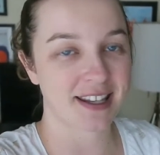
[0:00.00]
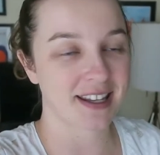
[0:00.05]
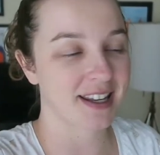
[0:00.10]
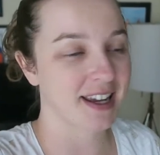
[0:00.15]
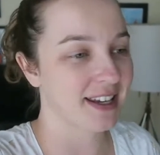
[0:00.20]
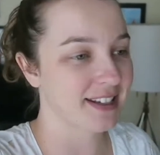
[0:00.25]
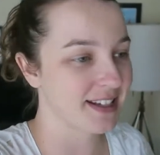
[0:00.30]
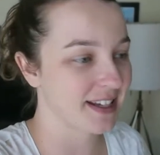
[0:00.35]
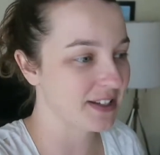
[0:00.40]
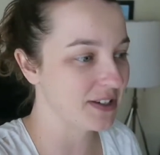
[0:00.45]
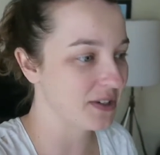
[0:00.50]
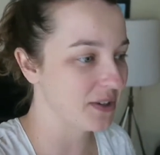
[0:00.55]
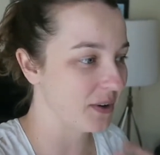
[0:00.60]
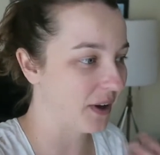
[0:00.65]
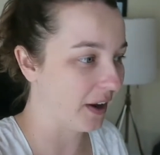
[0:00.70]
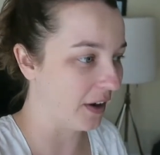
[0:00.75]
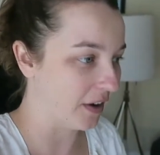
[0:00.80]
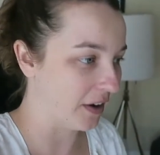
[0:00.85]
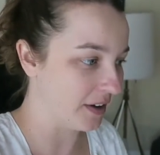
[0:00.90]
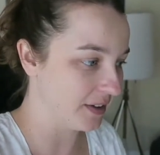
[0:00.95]
like I tend to do
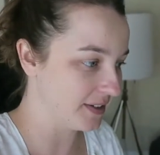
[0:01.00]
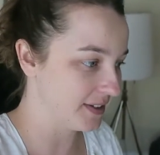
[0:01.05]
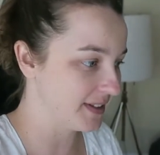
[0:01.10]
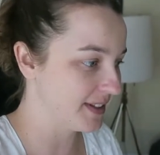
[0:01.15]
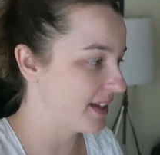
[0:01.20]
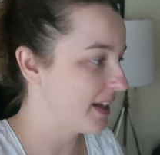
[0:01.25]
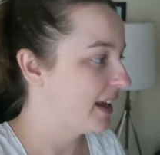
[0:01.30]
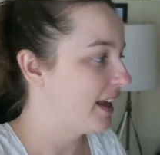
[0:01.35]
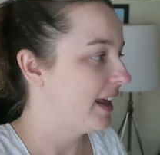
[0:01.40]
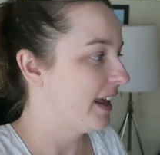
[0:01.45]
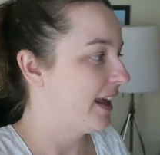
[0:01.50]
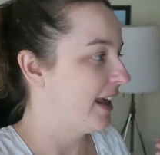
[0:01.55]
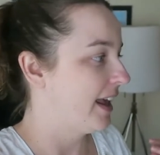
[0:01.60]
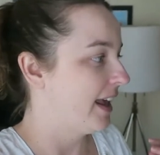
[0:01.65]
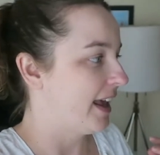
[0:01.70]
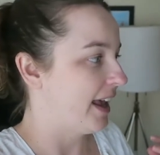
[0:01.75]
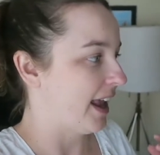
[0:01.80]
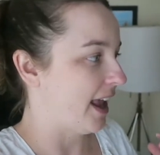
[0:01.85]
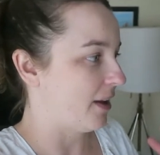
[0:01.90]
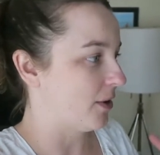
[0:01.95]
errands
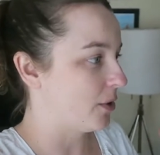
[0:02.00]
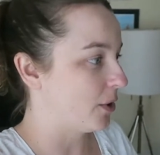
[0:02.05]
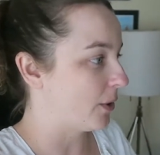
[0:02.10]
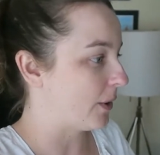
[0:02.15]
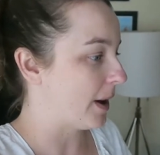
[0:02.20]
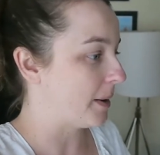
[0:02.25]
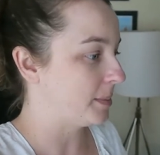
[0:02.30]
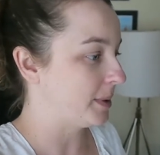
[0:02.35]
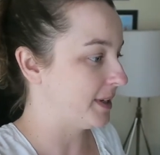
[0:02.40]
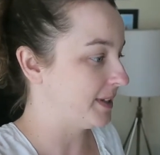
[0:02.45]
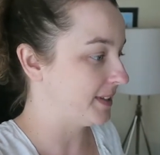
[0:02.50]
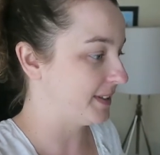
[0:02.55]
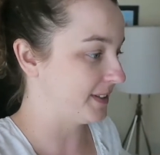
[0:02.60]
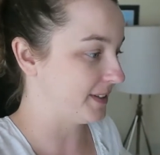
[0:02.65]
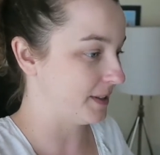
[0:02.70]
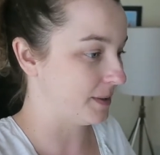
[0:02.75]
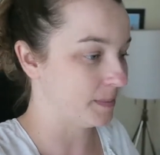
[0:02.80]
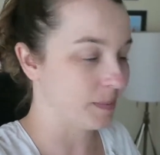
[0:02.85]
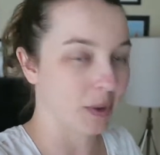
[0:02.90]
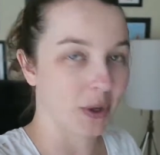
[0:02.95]
and go out places
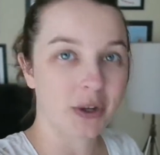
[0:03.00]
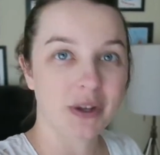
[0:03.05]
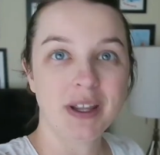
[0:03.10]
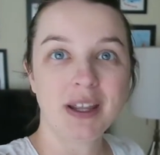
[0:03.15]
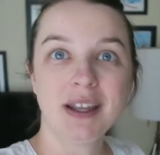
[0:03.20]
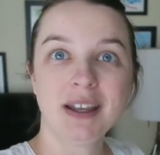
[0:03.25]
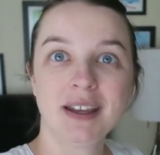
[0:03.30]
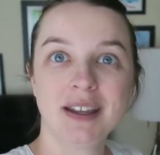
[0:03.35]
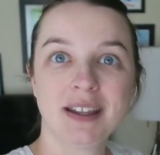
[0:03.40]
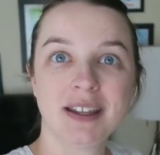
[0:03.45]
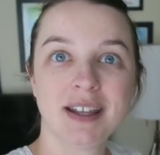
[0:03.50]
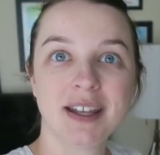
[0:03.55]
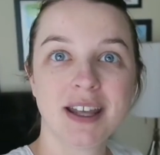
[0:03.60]
in the morning,